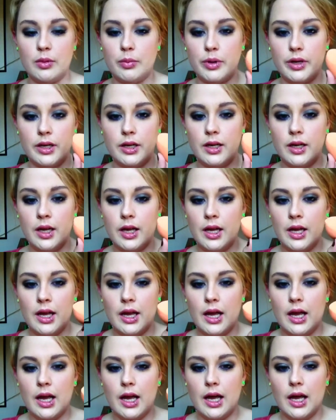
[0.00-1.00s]
But
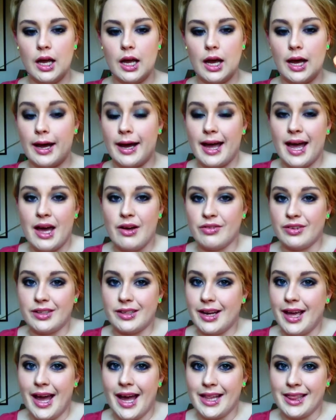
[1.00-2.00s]
I haven't
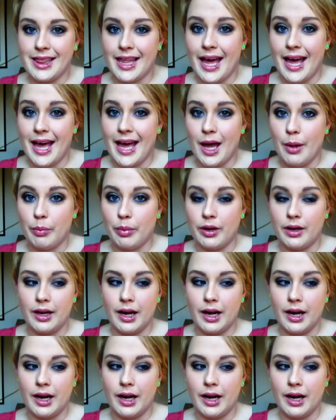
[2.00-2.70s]
had that happen,